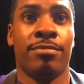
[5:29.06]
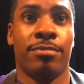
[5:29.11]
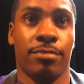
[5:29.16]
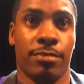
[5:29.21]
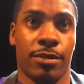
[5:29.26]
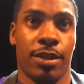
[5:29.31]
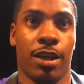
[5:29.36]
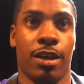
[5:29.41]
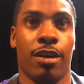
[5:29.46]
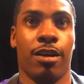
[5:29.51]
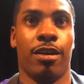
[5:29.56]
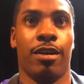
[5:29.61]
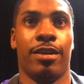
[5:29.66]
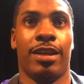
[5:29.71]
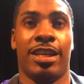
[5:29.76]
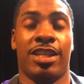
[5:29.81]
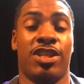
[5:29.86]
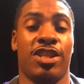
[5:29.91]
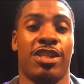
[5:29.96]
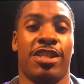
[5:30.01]

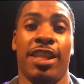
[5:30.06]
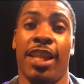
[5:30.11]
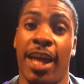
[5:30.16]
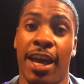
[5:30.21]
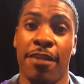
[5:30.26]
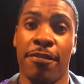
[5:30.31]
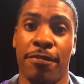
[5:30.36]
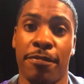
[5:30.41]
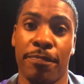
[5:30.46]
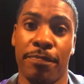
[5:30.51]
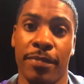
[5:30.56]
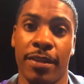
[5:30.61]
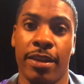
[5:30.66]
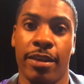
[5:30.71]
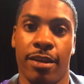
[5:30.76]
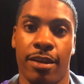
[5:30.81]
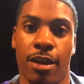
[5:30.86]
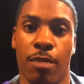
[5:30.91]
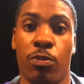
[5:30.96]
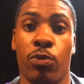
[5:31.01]
That's just life.
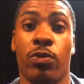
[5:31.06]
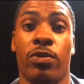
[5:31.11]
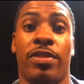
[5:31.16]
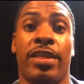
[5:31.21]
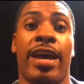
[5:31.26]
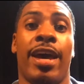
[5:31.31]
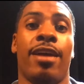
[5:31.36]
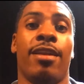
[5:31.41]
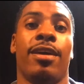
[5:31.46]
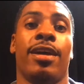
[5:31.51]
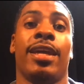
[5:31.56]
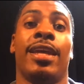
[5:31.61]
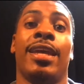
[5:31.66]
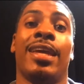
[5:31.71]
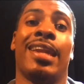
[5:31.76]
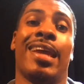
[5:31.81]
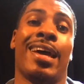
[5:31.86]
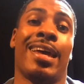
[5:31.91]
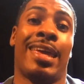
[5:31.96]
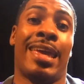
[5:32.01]
But with that, again,
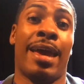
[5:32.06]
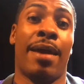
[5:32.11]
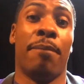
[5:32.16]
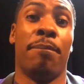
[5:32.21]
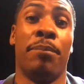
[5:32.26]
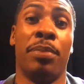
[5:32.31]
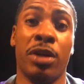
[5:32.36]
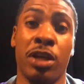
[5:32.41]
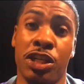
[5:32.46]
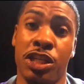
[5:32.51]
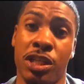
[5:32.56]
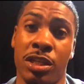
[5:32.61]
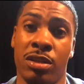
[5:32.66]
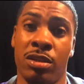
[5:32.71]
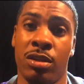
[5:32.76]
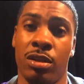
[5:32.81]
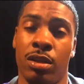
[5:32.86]
I kept pushing,